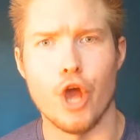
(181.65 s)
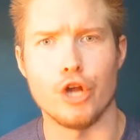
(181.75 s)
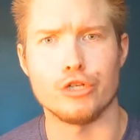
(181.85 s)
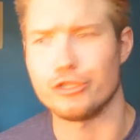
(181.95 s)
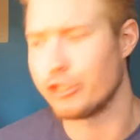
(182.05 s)

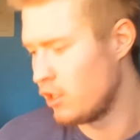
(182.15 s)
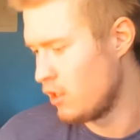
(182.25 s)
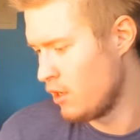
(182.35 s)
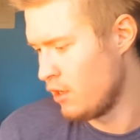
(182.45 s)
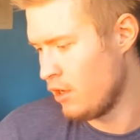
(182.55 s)
Yes.
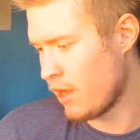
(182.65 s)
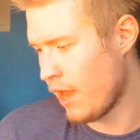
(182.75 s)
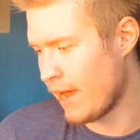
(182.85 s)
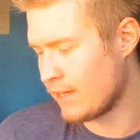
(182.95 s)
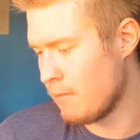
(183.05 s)

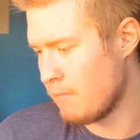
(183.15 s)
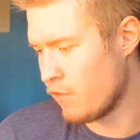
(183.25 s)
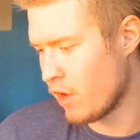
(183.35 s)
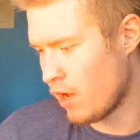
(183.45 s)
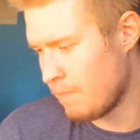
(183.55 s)
Okay, guys.
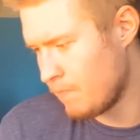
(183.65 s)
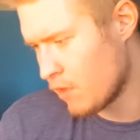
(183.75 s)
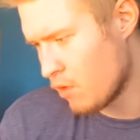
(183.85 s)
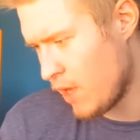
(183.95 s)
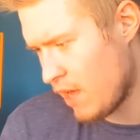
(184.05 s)
Moving on.
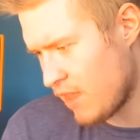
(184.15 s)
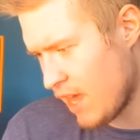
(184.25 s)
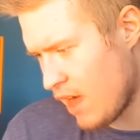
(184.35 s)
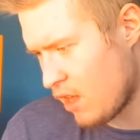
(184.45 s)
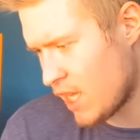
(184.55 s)
We have
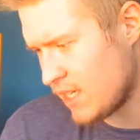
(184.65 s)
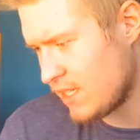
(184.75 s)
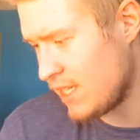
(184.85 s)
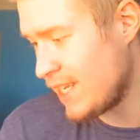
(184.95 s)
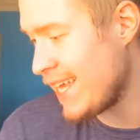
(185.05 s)
the
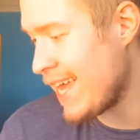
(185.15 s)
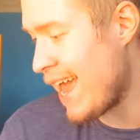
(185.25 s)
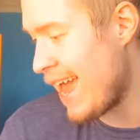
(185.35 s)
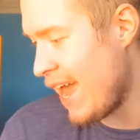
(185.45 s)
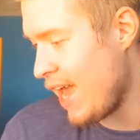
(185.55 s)
L-lysine
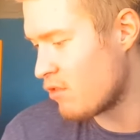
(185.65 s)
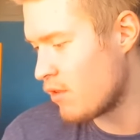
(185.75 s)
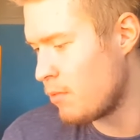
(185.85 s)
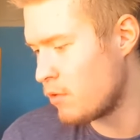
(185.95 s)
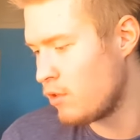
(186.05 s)
EAA,
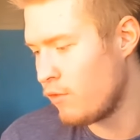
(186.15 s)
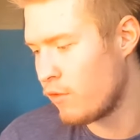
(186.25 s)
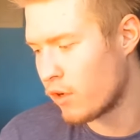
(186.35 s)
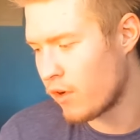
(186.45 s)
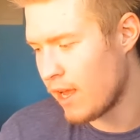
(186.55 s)

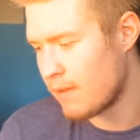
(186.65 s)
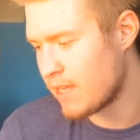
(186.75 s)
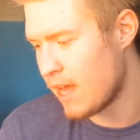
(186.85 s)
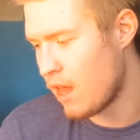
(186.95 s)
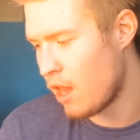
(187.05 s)
3.24
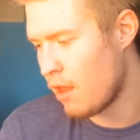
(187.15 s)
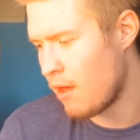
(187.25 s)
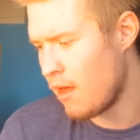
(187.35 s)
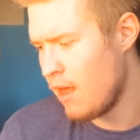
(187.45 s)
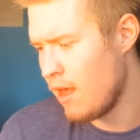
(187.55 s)
grams.
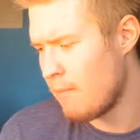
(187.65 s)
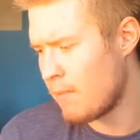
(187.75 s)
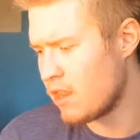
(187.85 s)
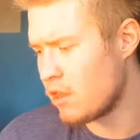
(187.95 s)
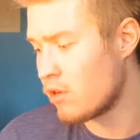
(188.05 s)

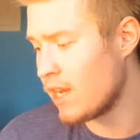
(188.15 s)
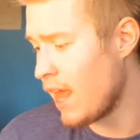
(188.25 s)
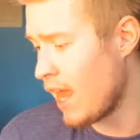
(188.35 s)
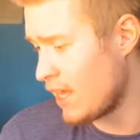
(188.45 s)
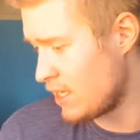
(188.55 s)

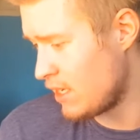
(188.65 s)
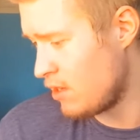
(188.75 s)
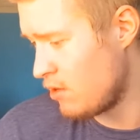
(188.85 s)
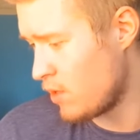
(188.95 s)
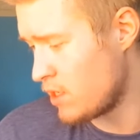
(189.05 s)
L-methionate,
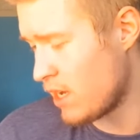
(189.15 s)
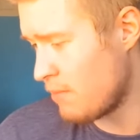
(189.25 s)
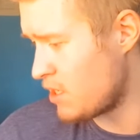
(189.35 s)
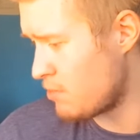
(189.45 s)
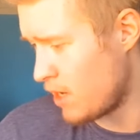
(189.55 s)
which I
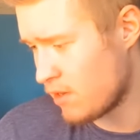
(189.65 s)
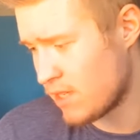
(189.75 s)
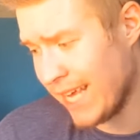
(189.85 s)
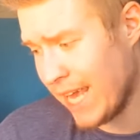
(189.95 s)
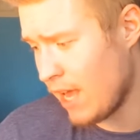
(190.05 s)

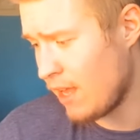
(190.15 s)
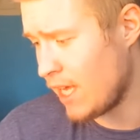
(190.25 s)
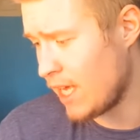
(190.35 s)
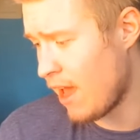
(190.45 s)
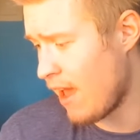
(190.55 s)
mispronounced again.
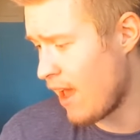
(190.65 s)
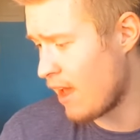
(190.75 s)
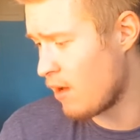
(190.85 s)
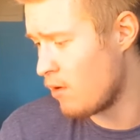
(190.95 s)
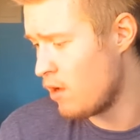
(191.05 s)

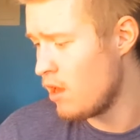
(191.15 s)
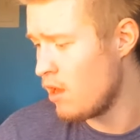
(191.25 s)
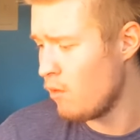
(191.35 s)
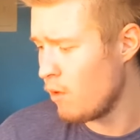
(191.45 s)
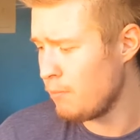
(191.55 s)
EAA,
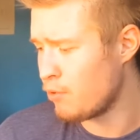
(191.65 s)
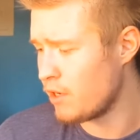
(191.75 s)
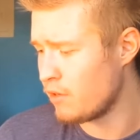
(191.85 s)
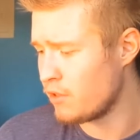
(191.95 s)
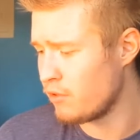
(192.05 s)

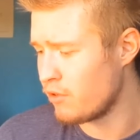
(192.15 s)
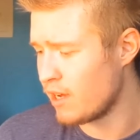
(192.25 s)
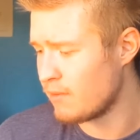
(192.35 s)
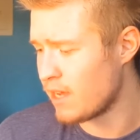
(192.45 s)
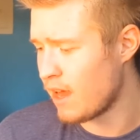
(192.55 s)
1.02
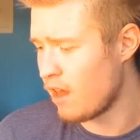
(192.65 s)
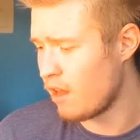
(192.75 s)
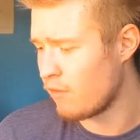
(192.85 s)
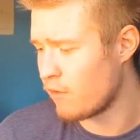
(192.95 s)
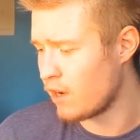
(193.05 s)
grams.
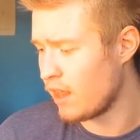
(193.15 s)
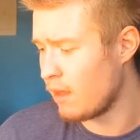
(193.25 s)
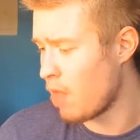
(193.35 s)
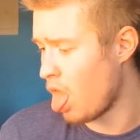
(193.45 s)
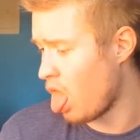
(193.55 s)

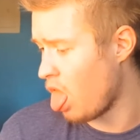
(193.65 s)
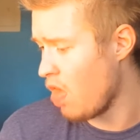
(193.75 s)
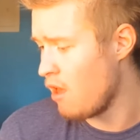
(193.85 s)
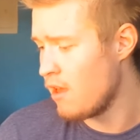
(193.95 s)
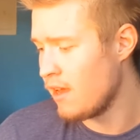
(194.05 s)

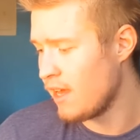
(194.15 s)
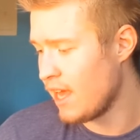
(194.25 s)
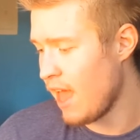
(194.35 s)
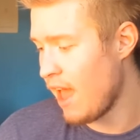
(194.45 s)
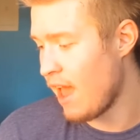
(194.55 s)
L-phenylamine,
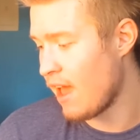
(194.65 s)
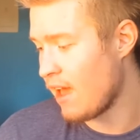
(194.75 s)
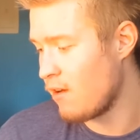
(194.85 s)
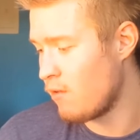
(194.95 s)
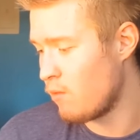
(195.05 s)

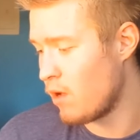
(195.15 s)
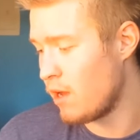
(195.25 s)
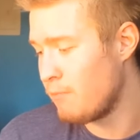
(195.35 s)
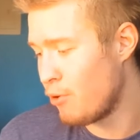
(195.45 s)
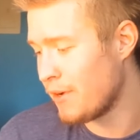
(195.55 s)
EAA,
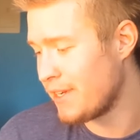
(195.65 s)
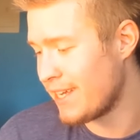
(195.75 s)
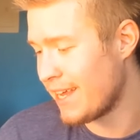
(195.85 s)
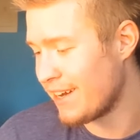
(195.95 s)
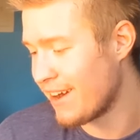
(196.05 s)

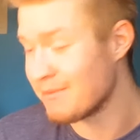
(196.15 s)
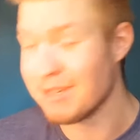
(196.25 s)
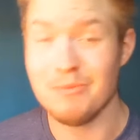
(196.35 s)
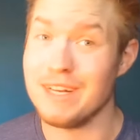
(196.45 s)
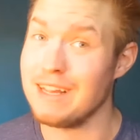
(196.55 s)
1.10 grams.
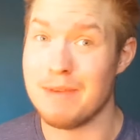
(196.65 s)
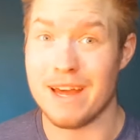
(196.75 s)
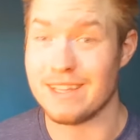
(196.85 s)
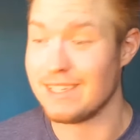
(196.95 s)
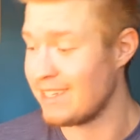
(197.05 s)
I'm really
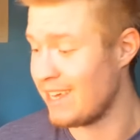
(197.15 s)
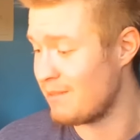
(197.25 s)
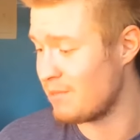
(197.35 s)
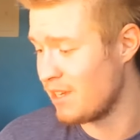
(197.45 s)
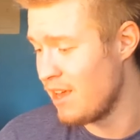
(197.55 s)
bad at these
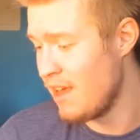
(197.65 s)
names.